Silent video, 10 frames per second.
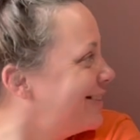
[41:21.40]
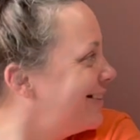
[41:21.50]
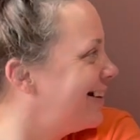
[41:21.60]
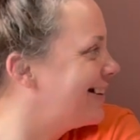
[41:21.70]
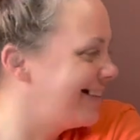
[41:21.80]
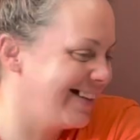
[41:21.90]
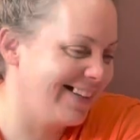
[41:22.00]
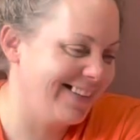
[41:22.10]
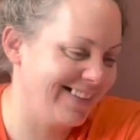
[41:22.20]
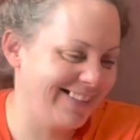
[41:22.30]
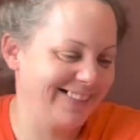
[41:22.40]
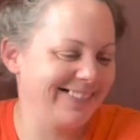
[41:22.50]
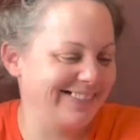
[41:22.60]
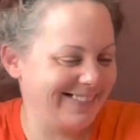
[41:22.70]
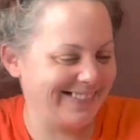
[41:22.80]

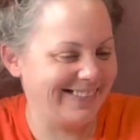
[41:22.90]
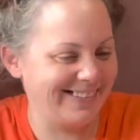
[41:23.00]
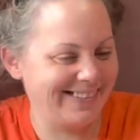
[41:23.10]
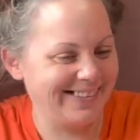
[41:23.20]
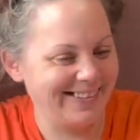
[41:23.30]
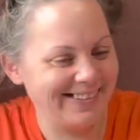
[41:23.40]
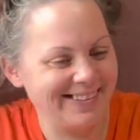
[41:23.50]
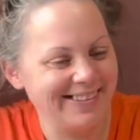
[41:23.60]
This person isn't speaking.